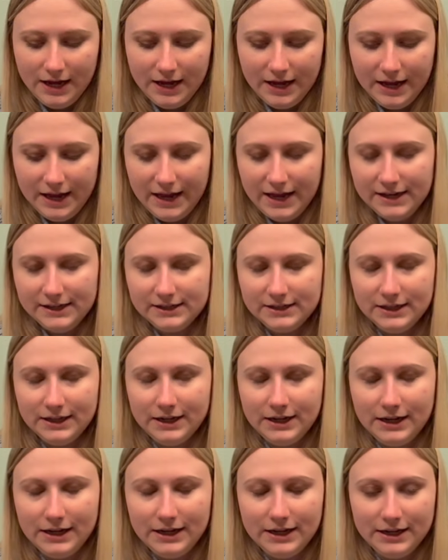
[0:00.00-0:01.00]
and
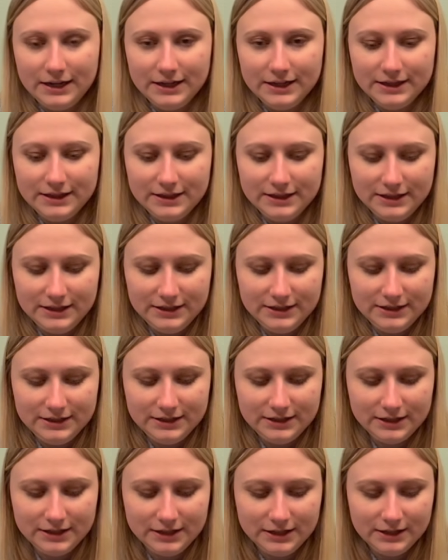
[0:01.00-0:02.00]

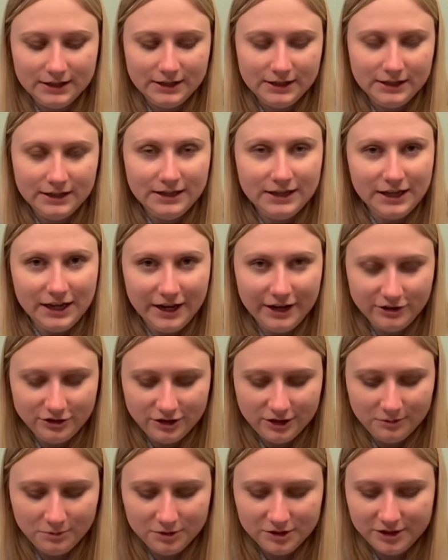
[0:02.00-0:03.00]
this
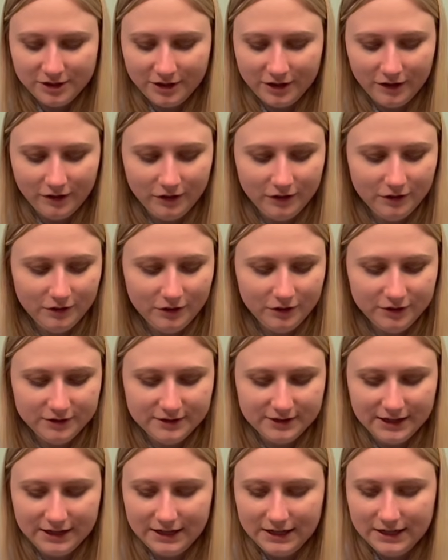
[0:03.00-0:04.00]
engine in particular
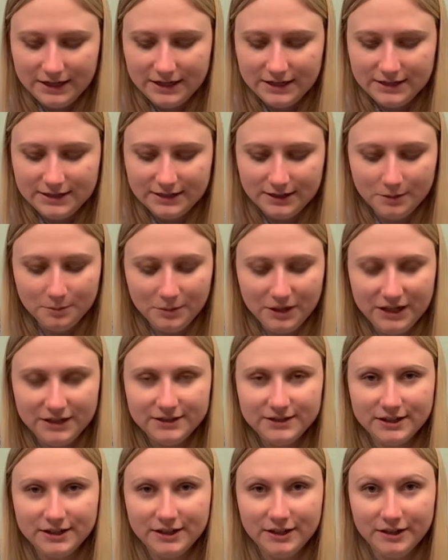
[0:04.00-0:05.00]
looked like it did a
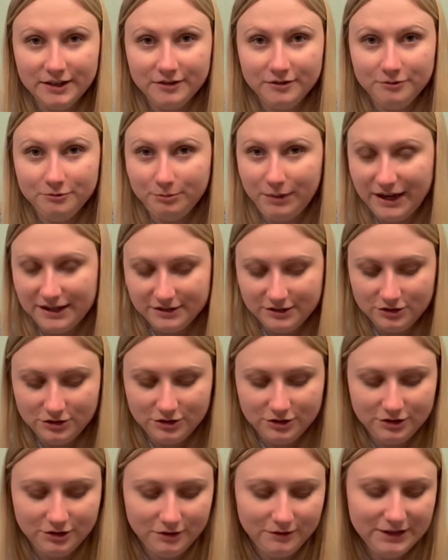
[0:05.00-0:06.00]
mix of
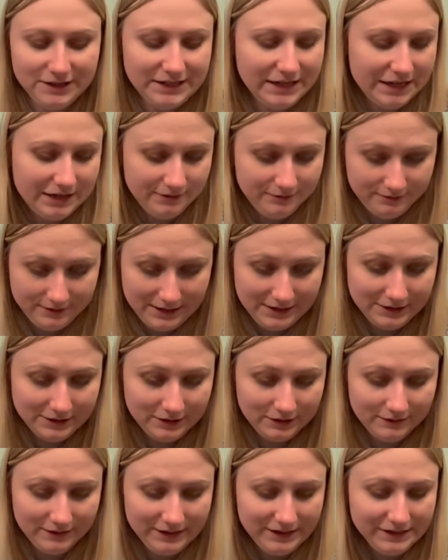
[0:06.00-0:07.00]
passenger service and freight
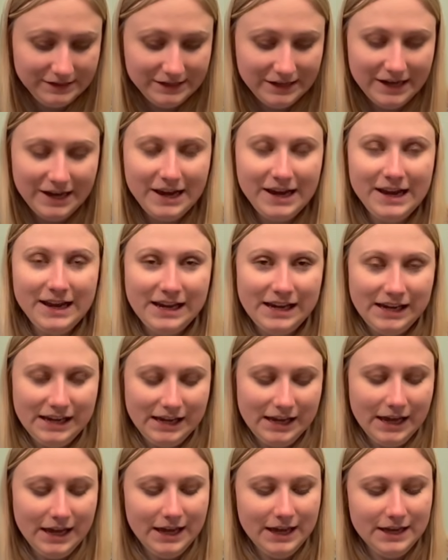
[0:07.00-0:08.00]
service.
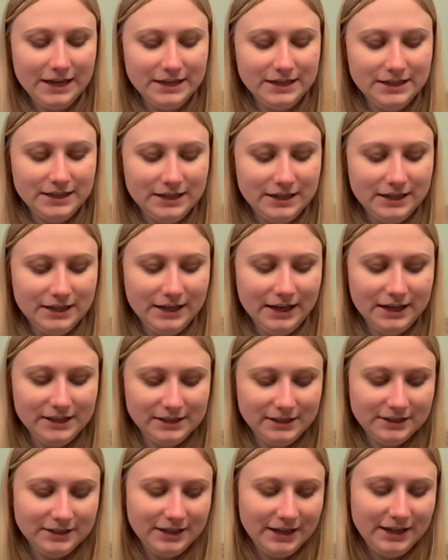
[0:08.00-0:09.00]
And as
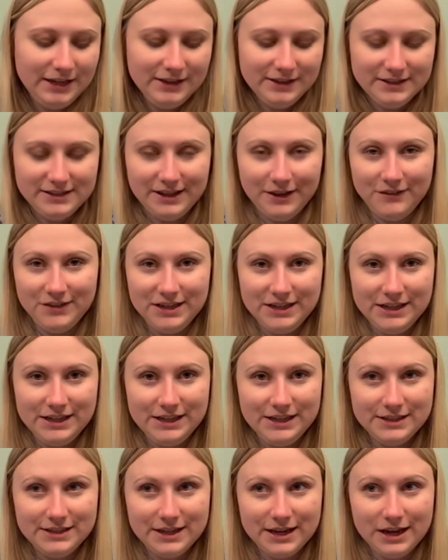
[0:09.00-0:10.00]
I said, in the
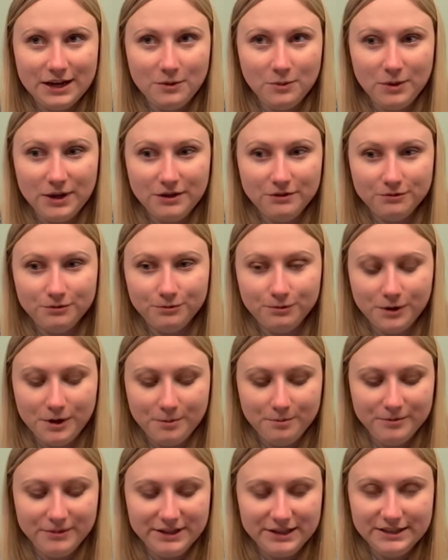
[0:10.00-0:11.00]
70s, it went
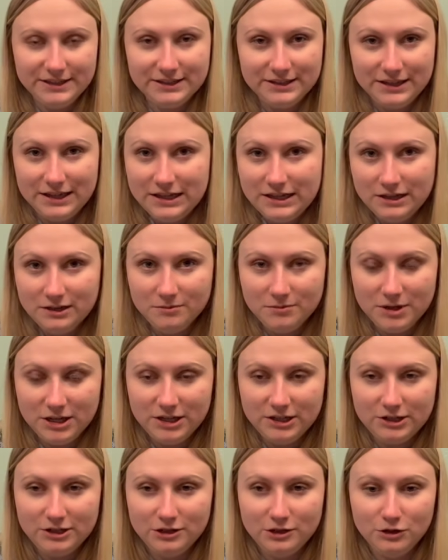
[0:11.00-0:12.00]
from this scheme
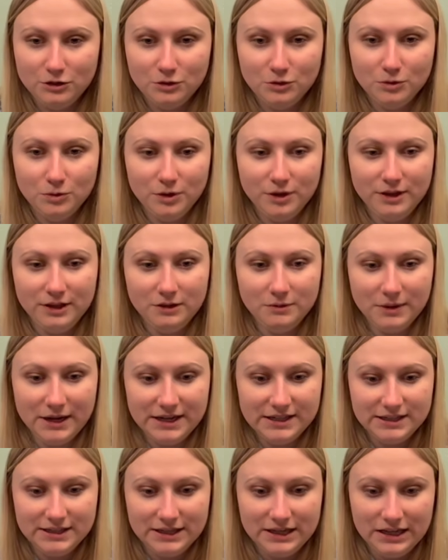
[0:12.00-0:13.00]
to the
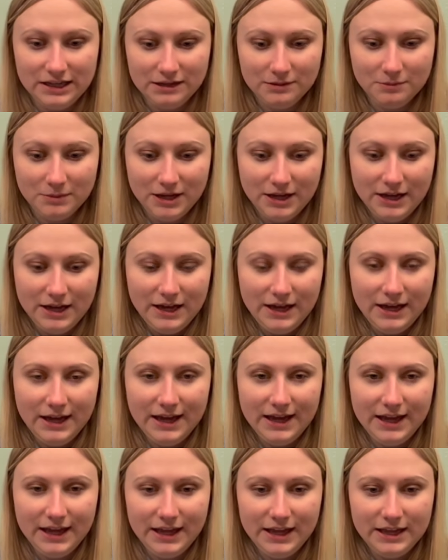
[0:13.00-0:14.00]
red scheme.
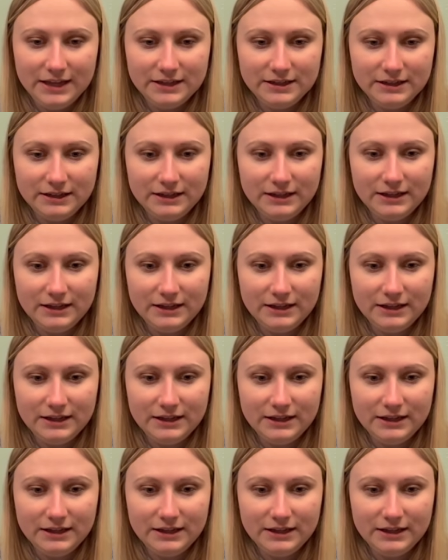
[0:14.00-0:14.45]
And